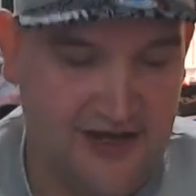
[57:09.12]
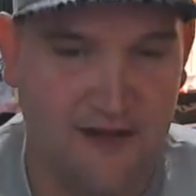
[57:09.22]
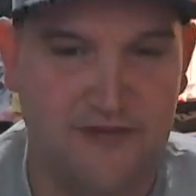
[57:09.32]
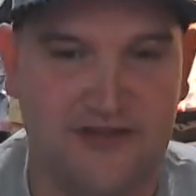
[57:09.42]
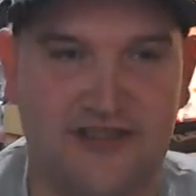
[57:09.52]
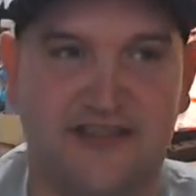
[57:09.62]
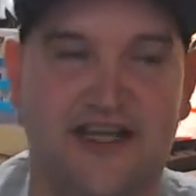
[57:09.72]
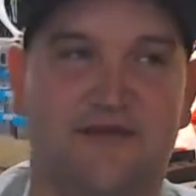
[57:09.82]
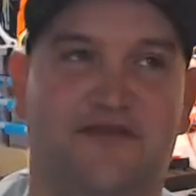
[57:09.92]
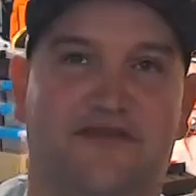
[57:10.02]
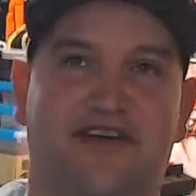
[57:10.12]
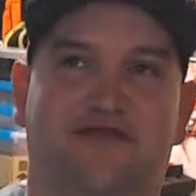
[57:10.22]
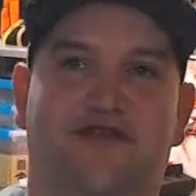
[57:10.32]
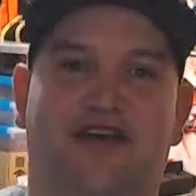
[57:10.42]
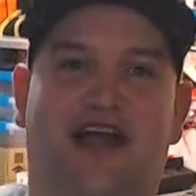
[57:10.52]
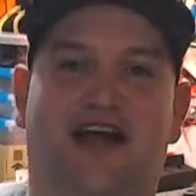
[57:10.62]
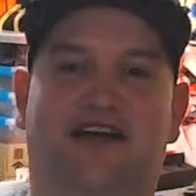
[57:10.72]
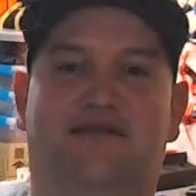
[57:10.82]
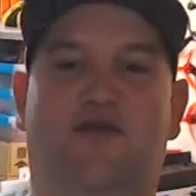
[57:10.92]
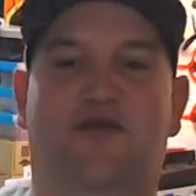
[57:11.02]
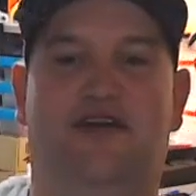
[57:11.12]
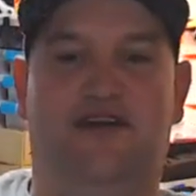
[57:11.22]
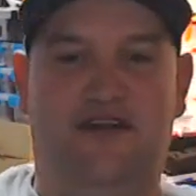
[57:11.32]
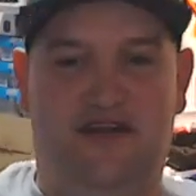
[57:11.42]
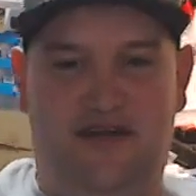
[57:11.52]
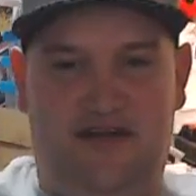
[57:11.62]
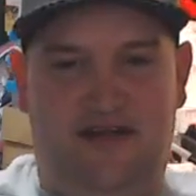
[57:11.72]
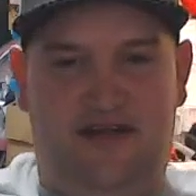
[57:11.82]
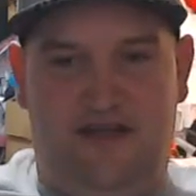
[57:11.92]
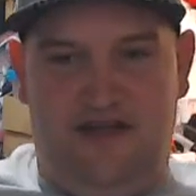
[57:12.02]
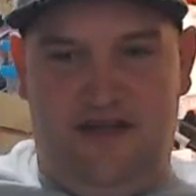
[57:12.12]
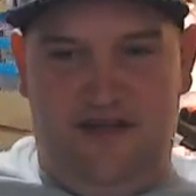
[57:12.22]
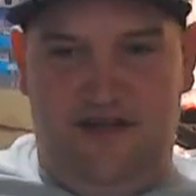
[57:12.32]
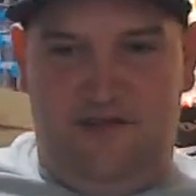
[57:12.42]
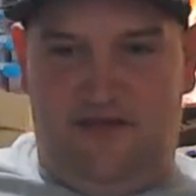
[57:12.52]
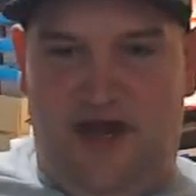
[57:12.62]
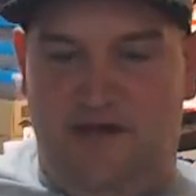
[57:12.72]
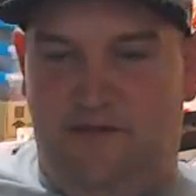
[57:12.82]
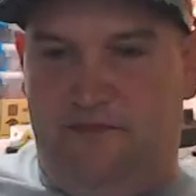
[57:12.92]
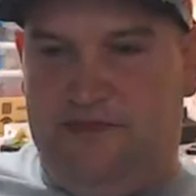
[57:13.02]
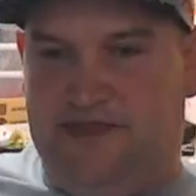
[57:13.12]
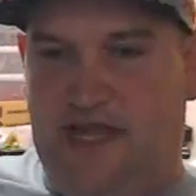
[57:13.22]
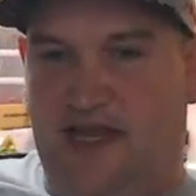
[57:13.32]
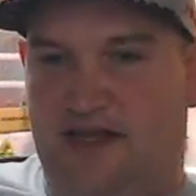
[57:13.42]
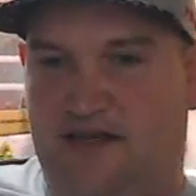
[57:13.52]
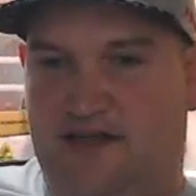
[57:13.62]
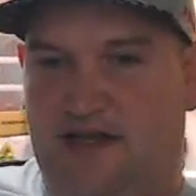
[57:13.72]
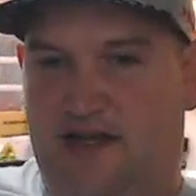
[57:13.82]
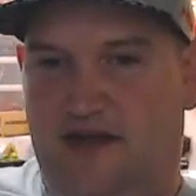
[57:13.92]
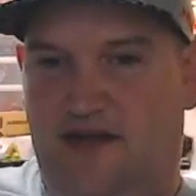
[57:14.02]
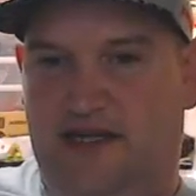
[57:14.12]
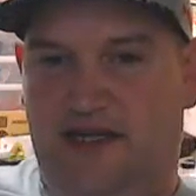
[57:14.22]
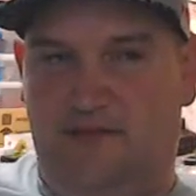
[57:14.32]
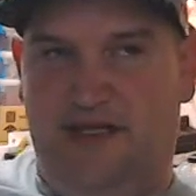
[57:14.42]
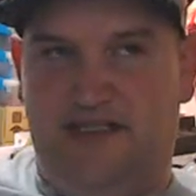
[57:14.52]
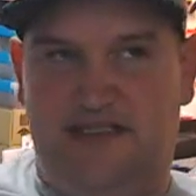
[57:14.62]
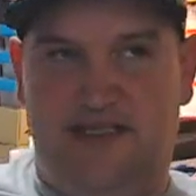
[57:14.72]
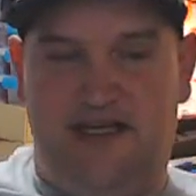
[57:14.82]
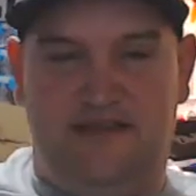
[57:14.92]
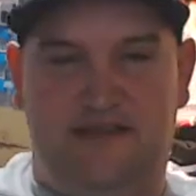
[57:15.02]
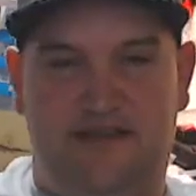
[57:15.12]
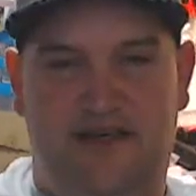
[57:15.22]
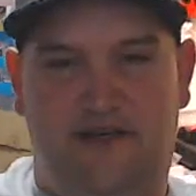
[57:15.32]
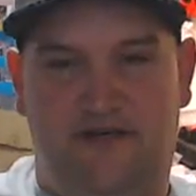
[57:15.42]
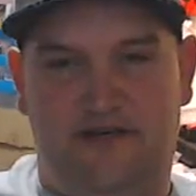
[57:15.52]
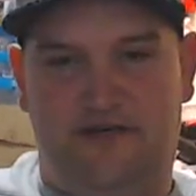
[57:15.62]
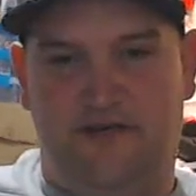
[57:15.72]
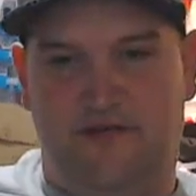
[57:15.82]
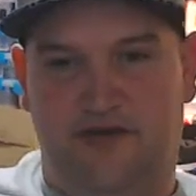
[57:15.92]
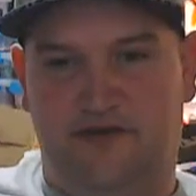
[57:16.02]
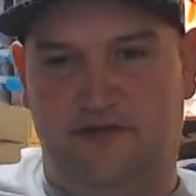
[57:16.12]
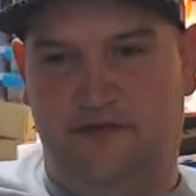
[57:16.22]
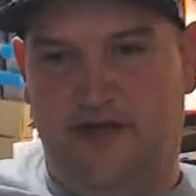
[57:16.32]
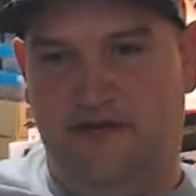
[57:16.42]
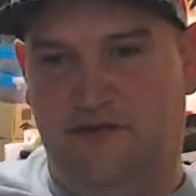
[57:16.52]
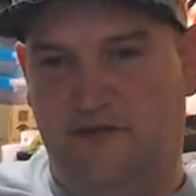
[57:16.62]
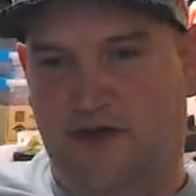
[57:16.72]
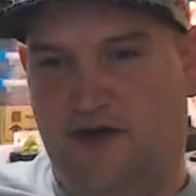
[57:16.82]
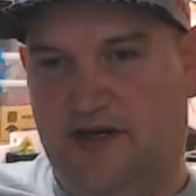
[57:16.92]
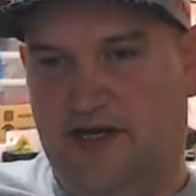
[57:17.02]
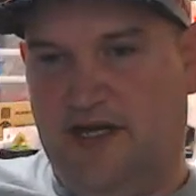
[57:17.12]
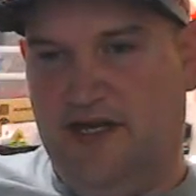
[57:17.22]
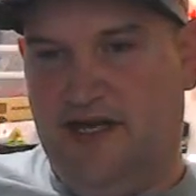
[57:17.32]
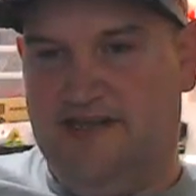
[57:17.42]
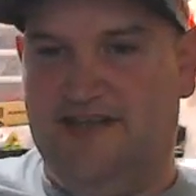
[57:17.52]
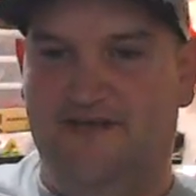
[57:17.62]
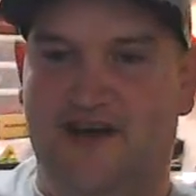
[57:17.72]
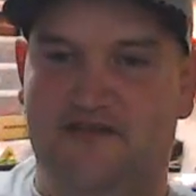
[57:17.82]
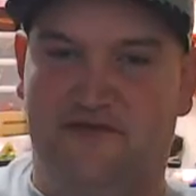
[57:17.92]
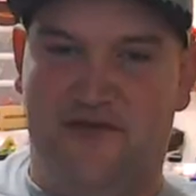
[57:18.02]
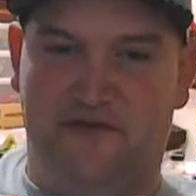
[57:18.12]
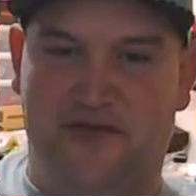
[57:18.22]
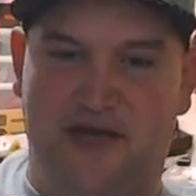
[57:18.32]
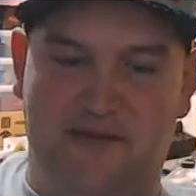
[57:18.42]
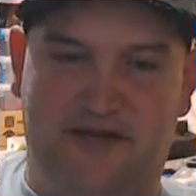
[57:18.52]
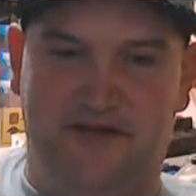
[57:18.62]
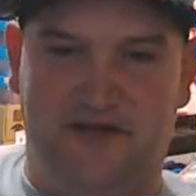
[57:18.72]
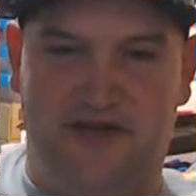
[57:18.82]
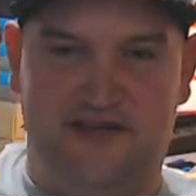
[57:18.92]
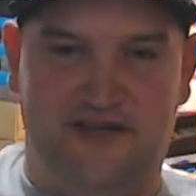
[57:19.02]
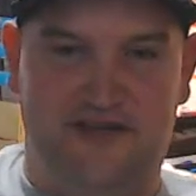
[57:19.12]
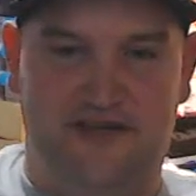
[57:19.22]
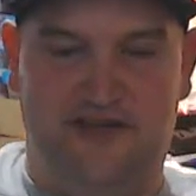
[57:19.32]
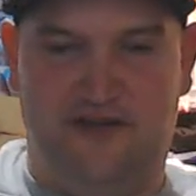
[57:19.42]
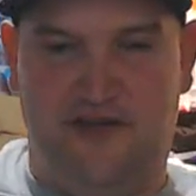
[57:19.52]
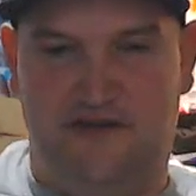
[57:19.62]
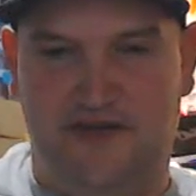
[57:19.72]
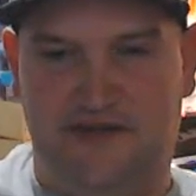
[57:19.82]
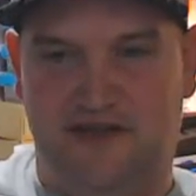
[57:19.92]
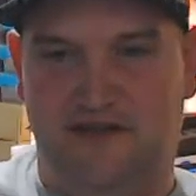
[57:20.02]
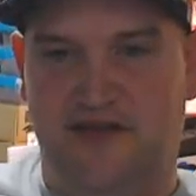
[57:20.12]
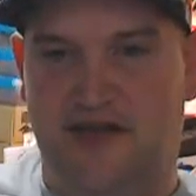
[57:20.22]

I'm used to staying up at 3 or 4 o'clock in the morning. Probably get up like 6, get Crystal and Russell ready for work, and then I say ready for work, but I make their lunch and coffee and stuff,